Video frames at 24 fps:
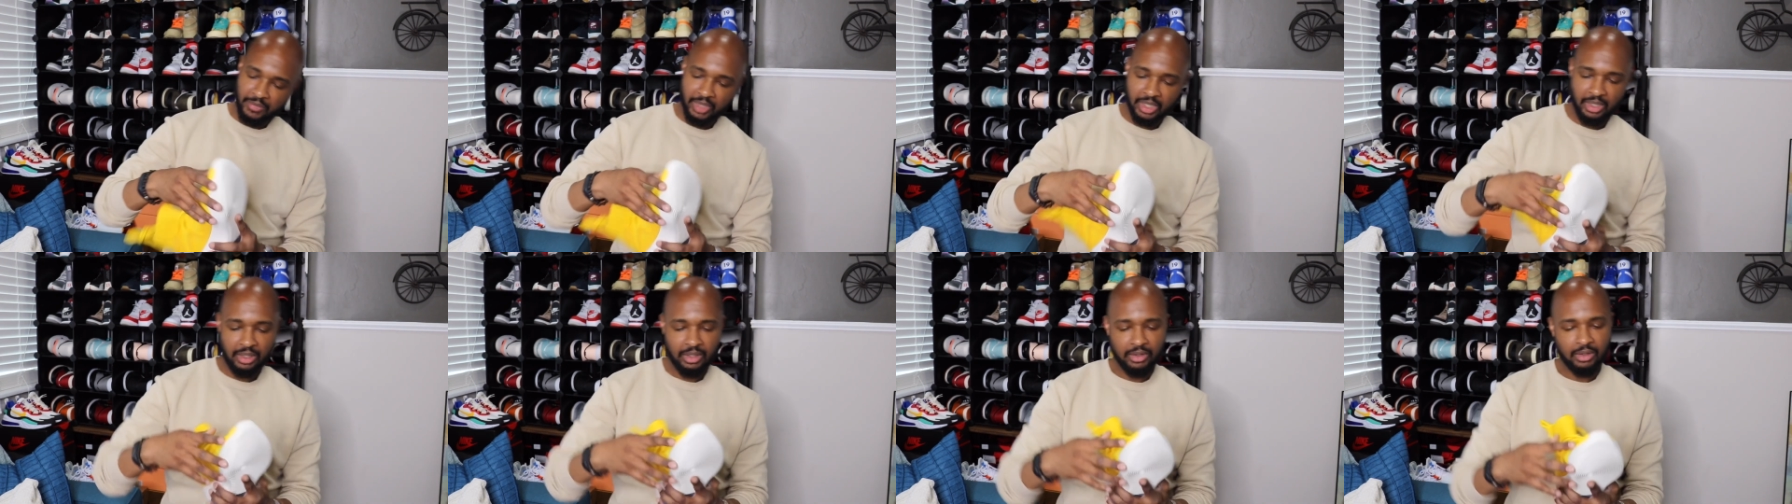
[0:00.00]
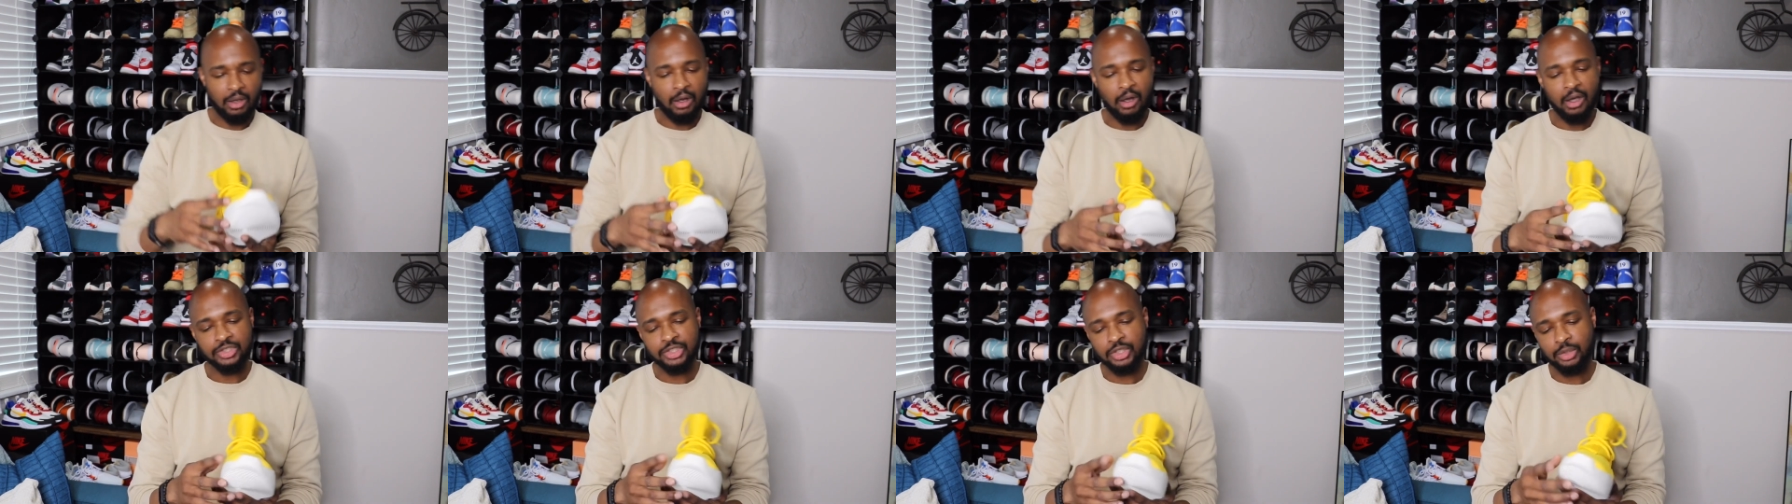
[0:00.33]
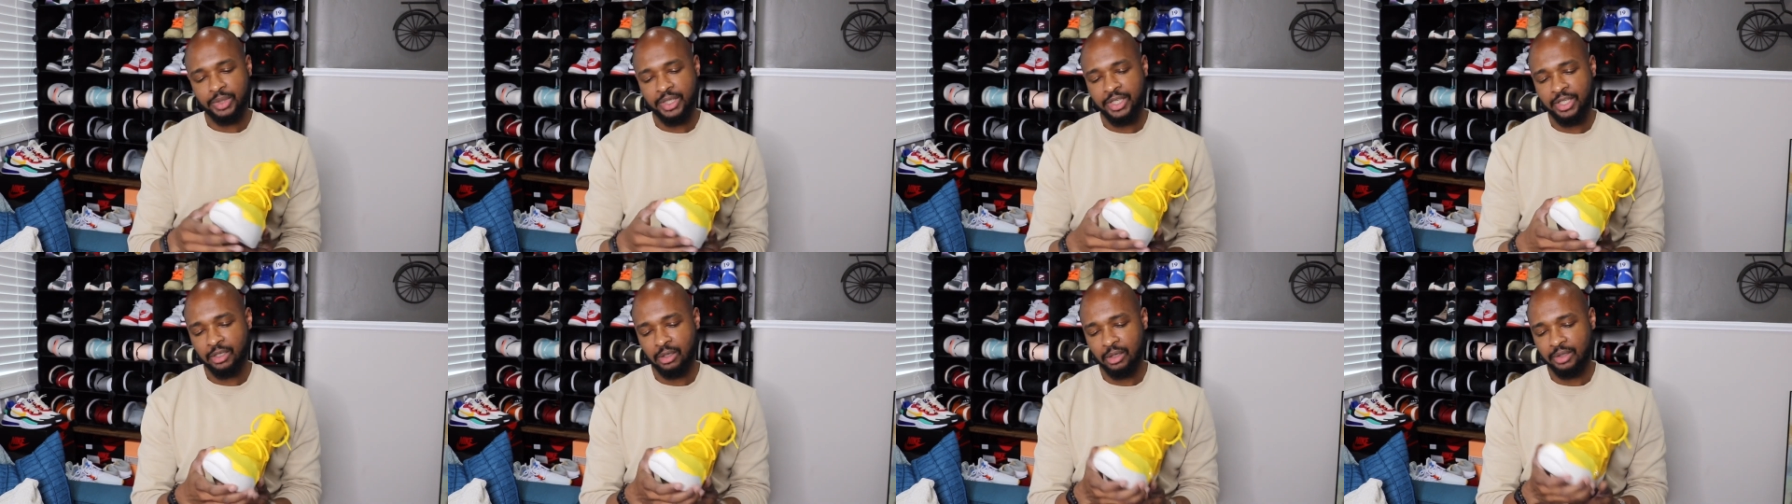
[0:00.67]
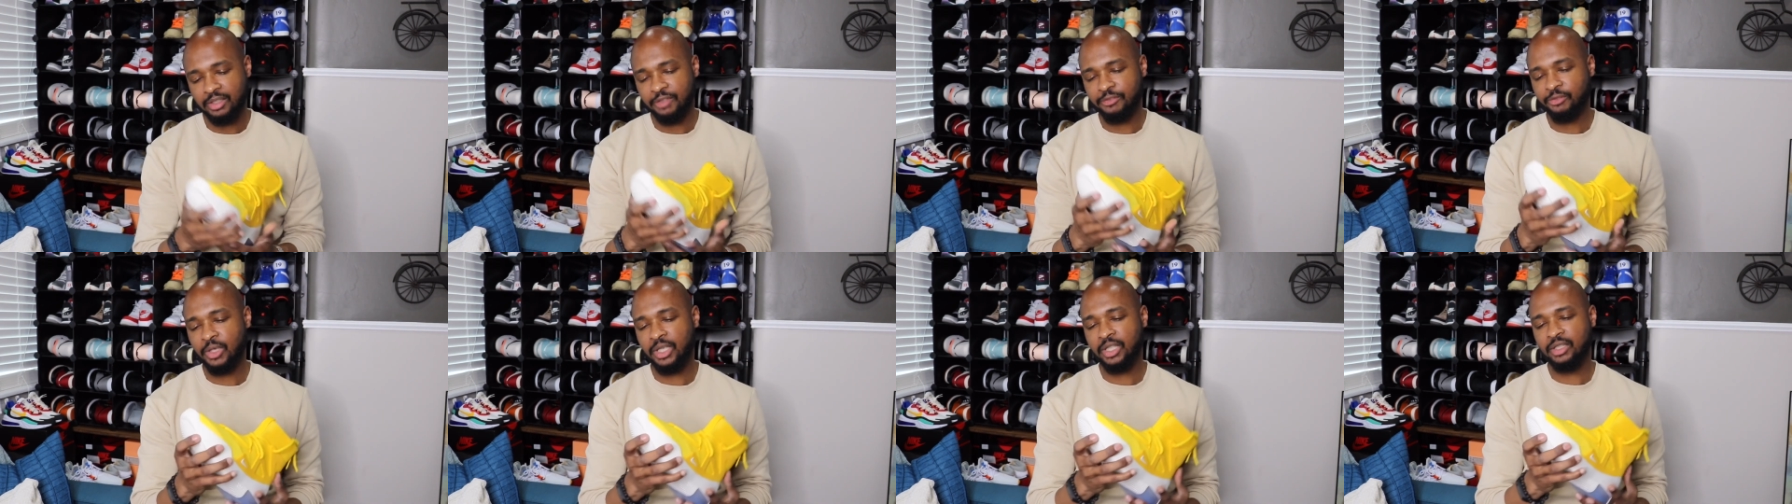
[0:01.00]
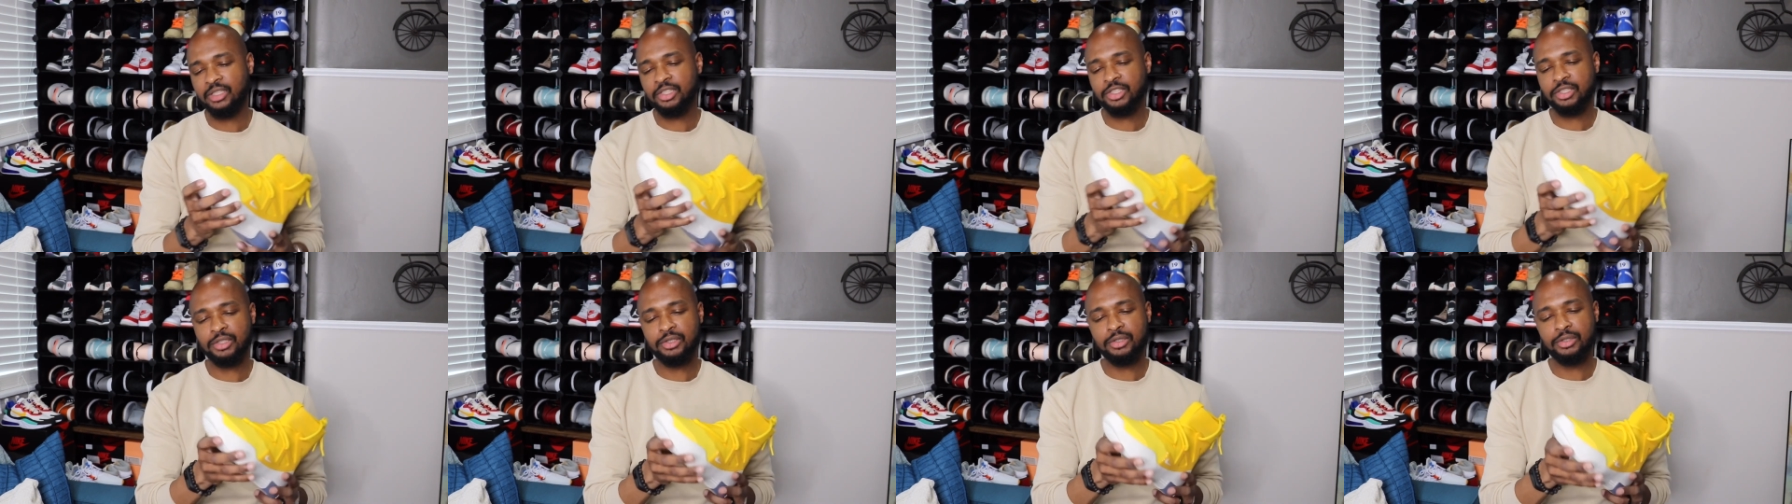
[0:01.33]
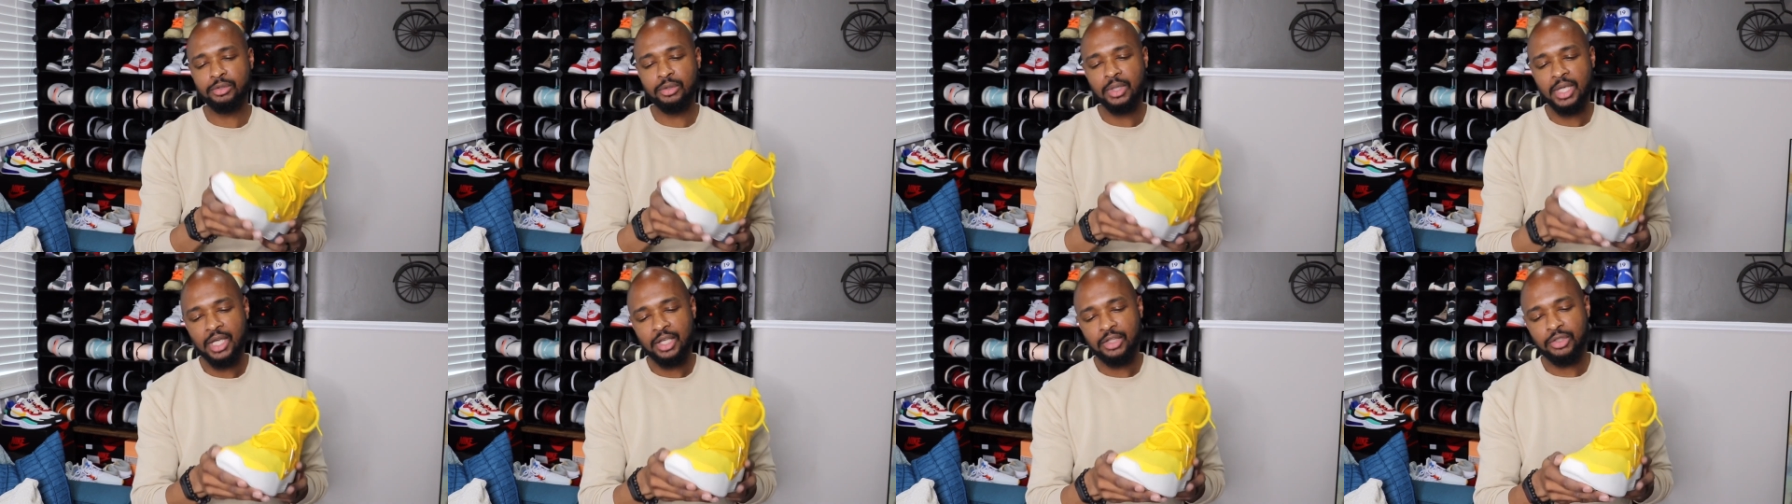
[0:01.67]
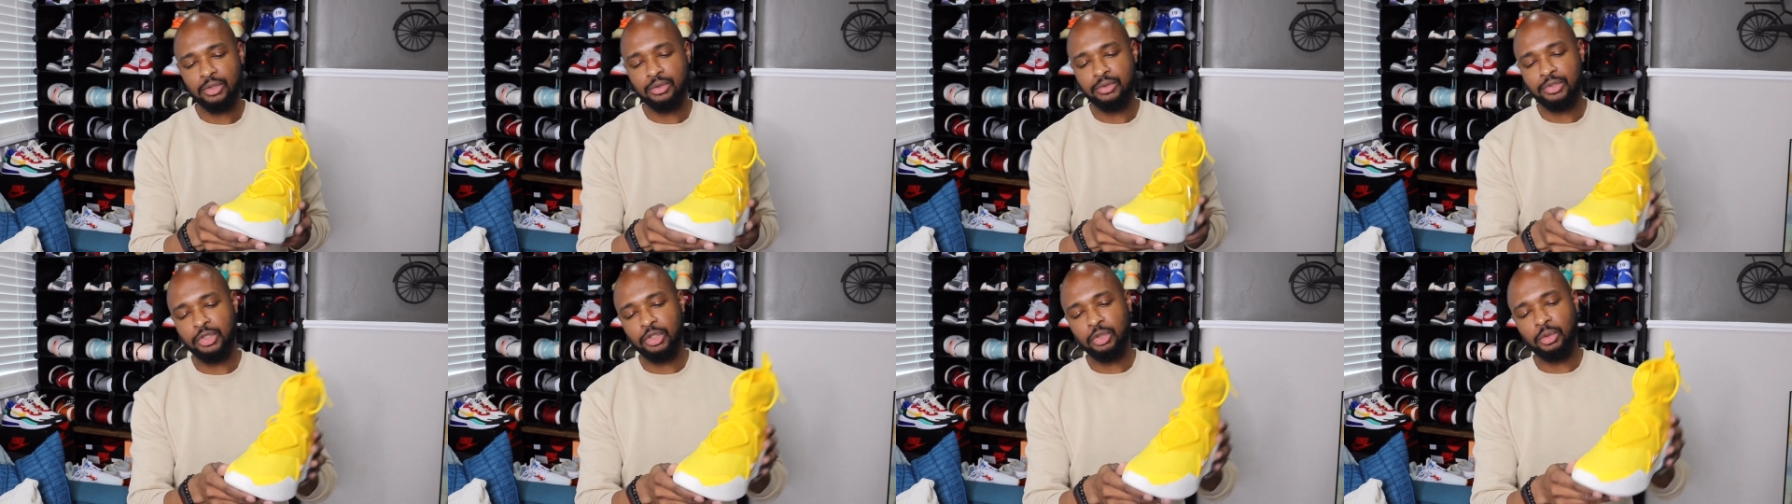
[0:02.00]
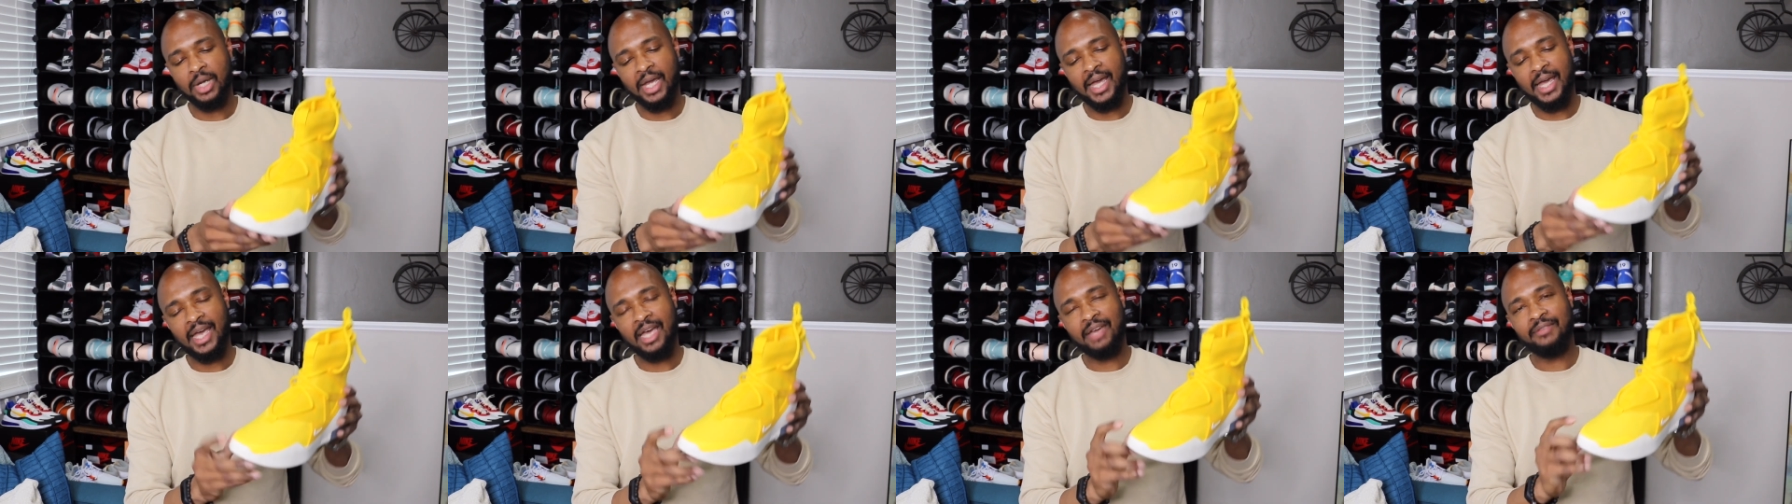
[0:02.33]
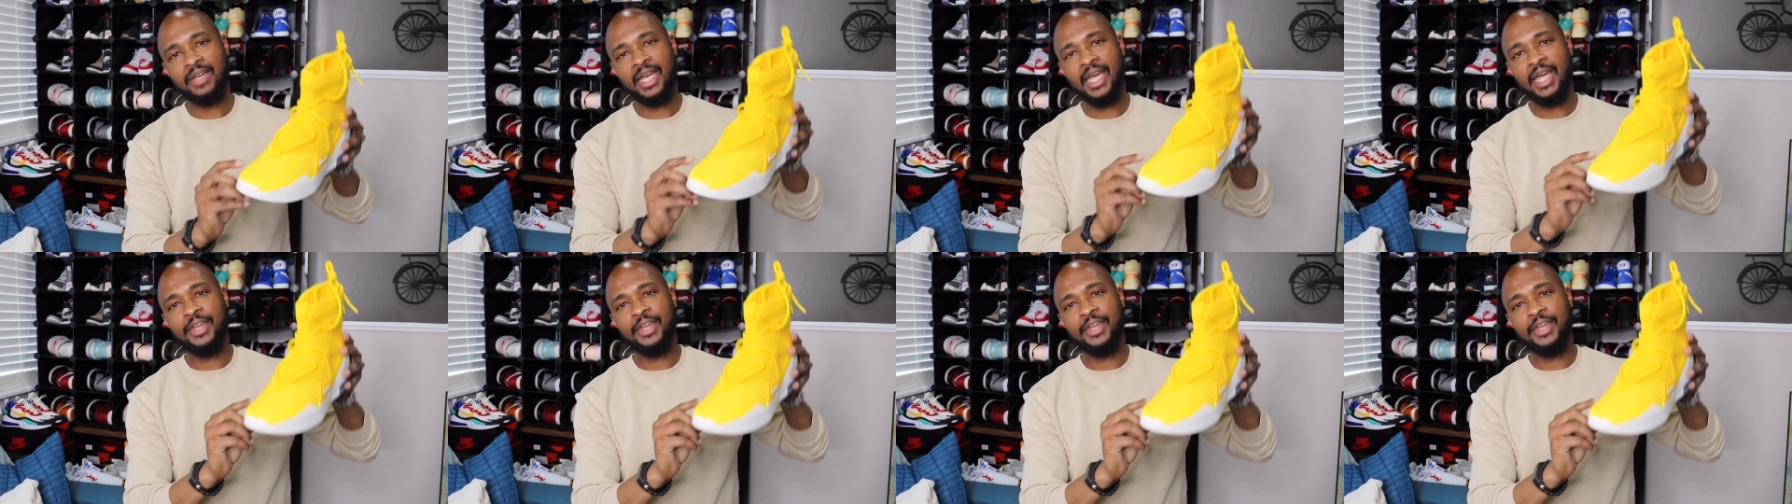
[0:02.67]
And also here on the front of the shoe, you do have